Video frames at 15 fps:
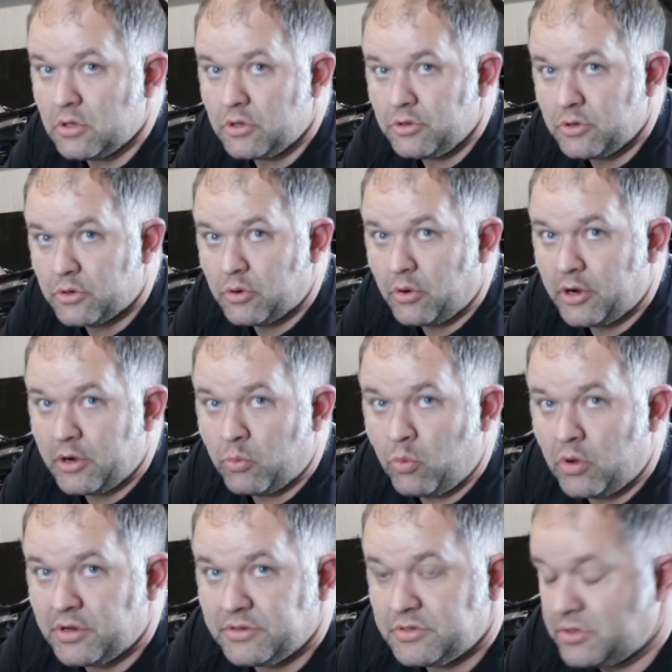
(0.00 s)
You're going to
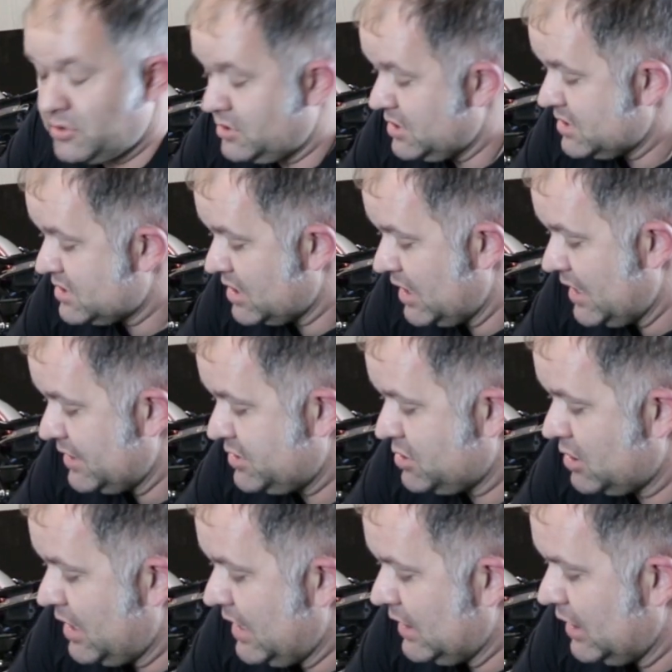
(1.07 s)
want to disconnect your
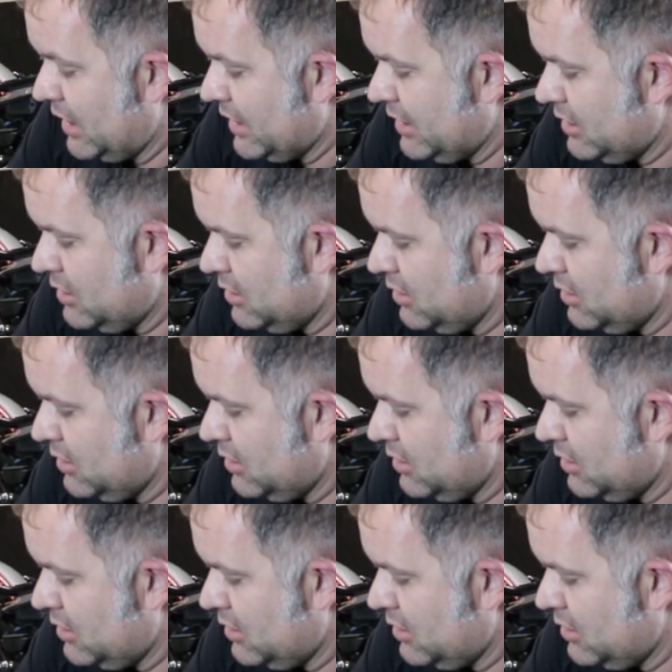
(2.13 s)
headlight.